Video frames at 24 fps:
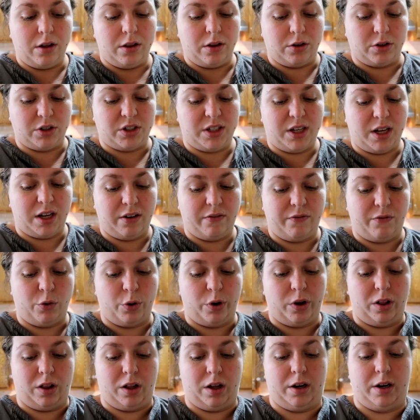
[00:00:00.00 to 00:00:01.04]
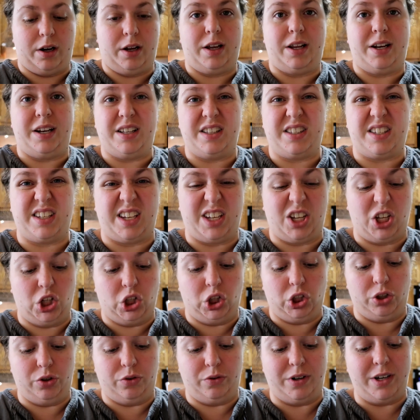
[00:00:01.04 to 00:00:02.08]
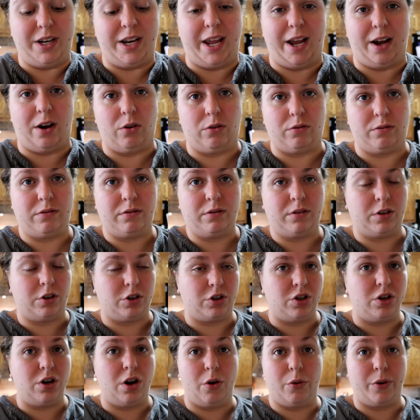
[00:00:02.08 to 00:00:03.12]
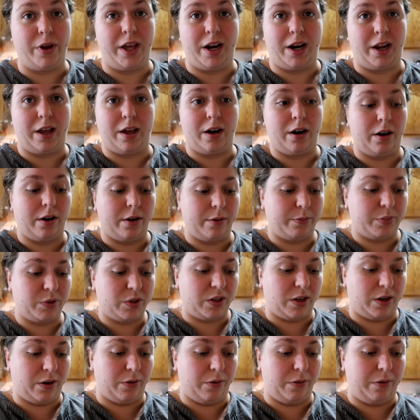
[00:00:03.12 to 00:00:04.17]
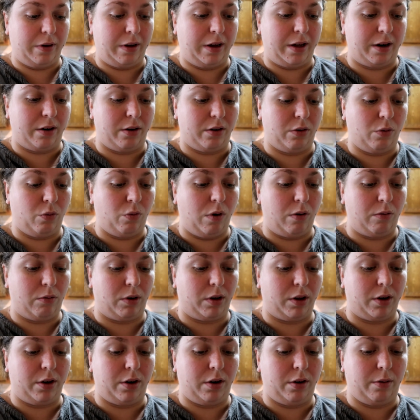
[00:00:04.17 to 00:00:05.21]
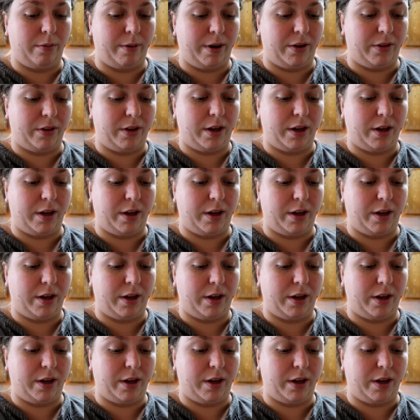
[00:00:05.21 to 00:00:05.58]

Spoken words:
There's tin foil on it and it's like glued down. There's no getting it up, so I don't know what we're gonna do about